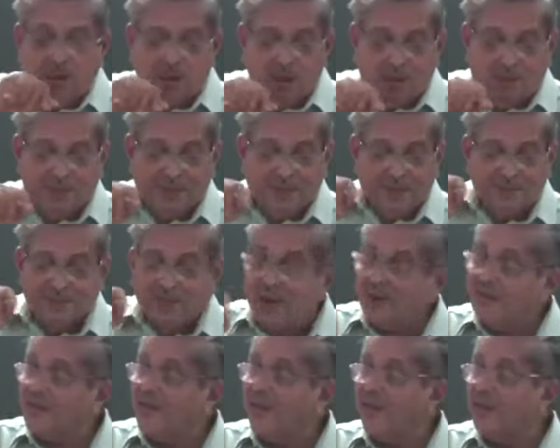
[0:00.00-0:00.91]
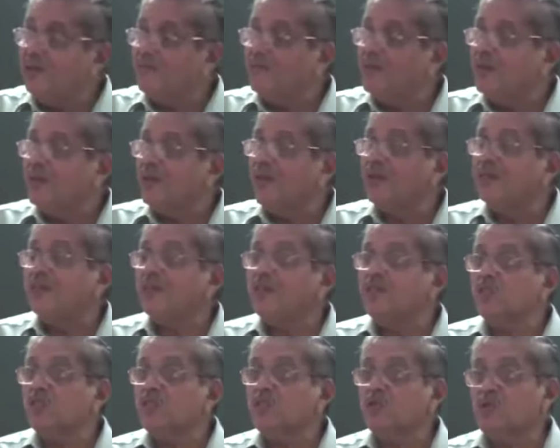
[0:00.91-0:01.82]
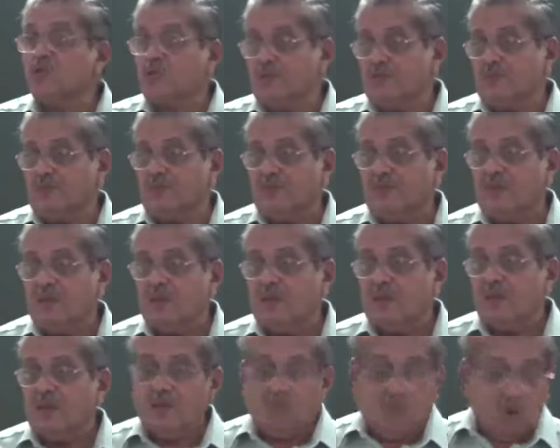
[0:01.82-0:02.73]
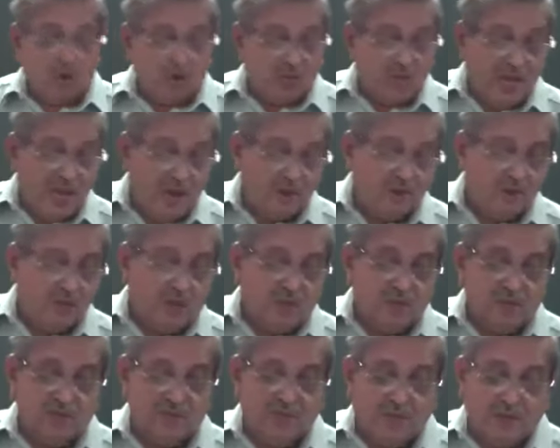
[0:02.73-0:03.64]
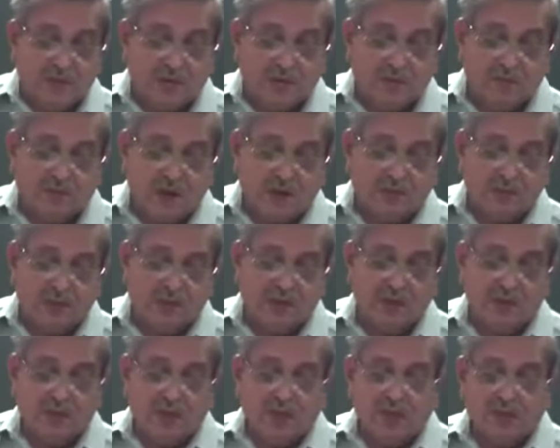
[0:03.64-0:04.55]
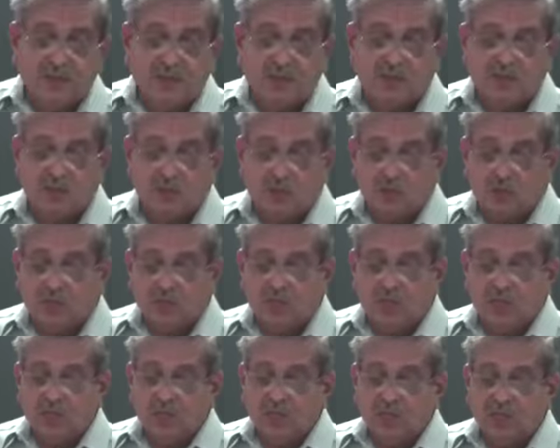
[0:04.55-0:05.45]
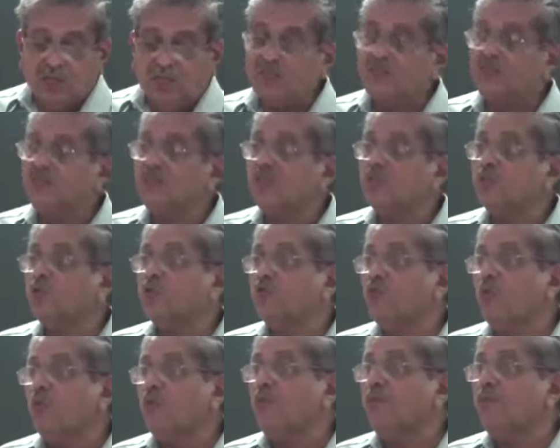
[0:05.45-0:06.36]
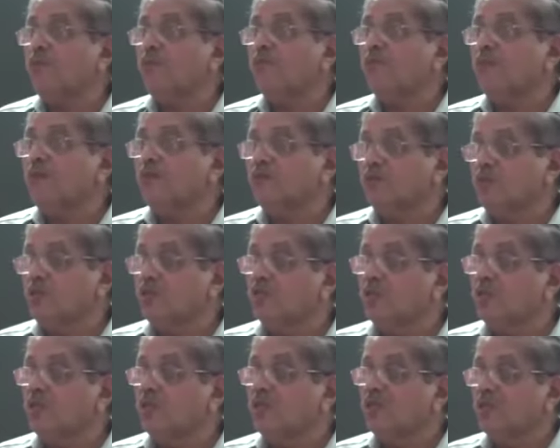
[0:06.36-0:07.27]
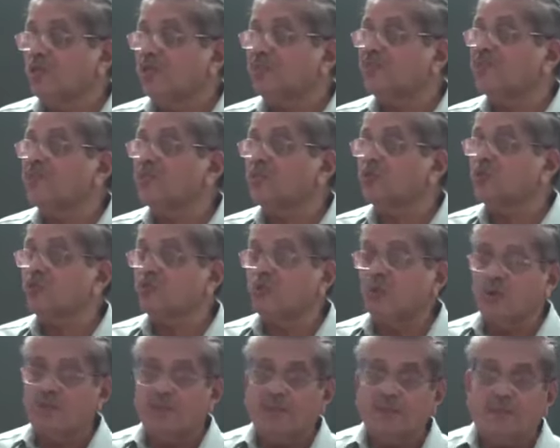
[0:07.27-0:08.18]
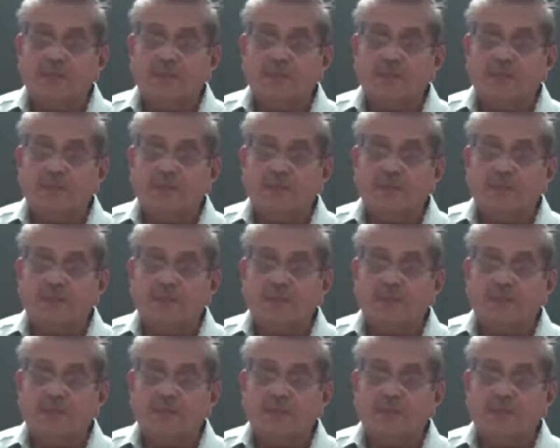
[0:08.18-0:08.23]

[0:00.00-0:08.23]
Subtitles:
One is aldehyde, another is ketone. Both have the same molecular formula, that is C3H6O. C3H6O.